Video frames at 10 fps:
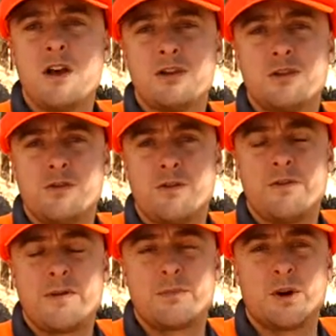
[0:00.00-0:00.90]
So in
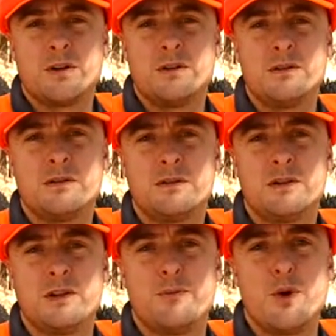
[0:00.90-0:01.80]
November,
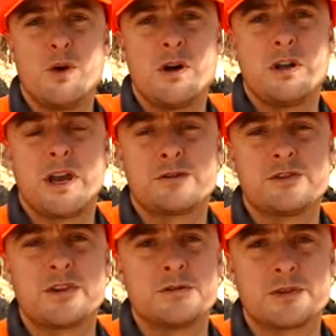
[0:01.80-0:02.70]
Lapua
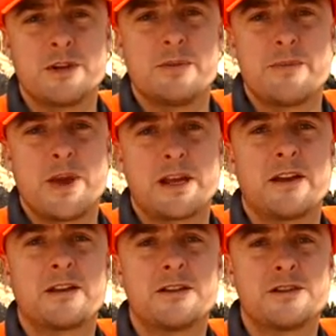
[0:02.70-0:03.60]
announced that it was going to be
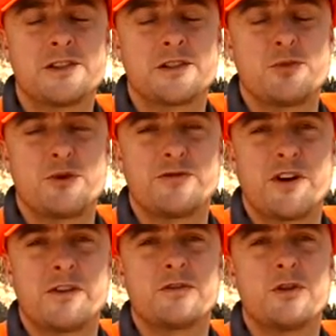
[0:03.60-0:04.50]
making
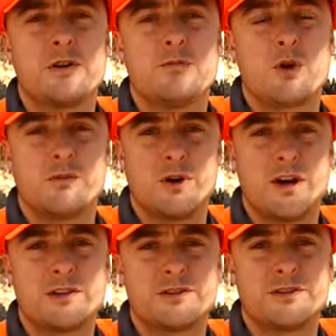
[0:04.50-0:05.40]
6.5 Creedmoor
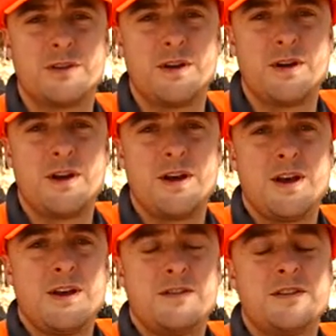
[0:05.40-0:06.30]
brass.
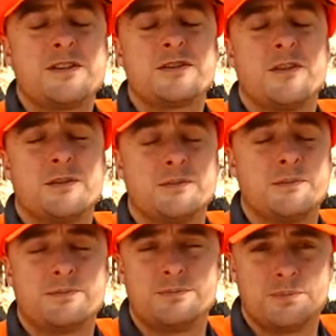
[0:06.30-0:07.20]
This is a
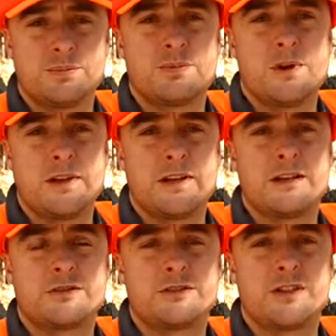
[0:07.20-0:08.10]
really
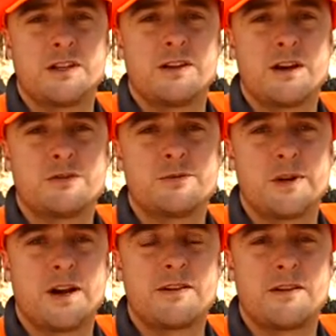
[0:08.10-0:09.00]
interesting
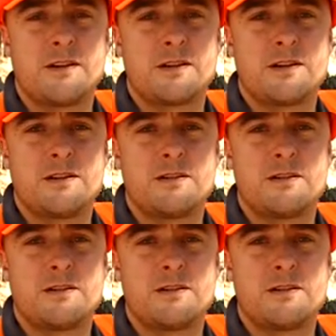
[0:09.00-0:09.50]
announcement, I think,